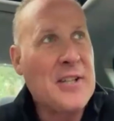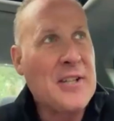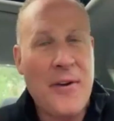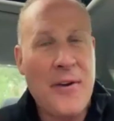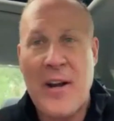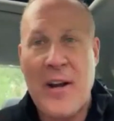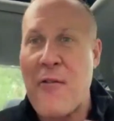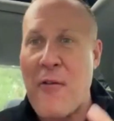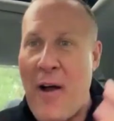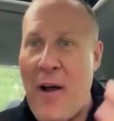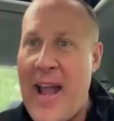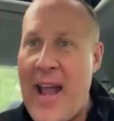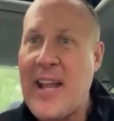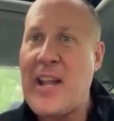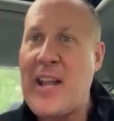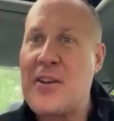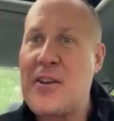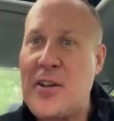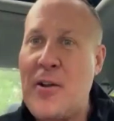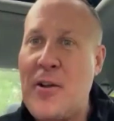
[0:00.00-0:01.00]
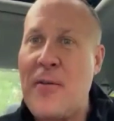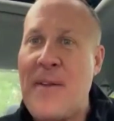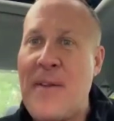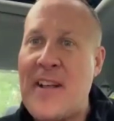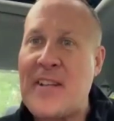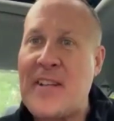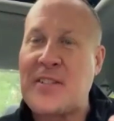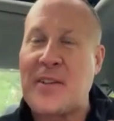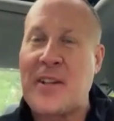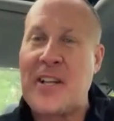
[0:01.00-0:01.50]
And so I figured if I can do
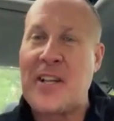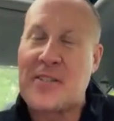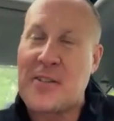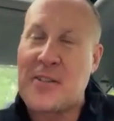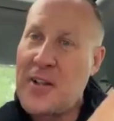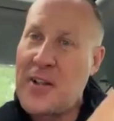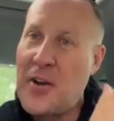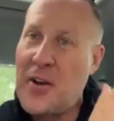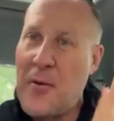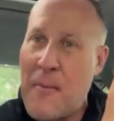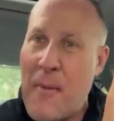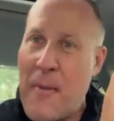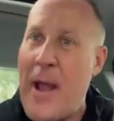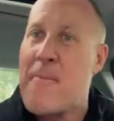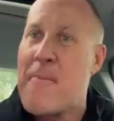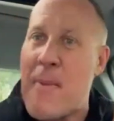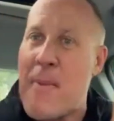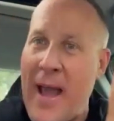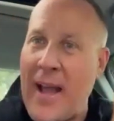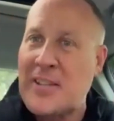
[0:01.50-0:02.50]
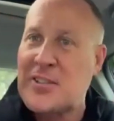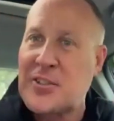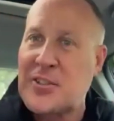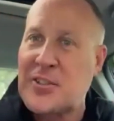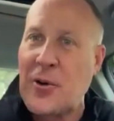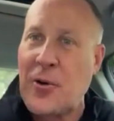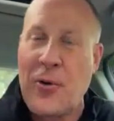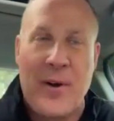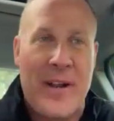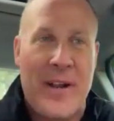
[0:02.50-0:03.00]
this, because you know my
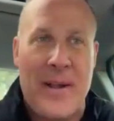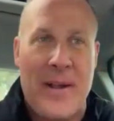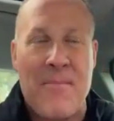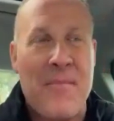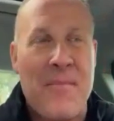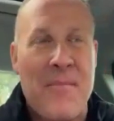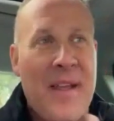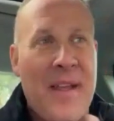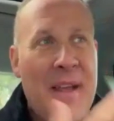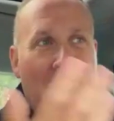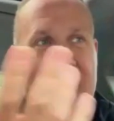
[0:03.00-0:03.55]
backstory and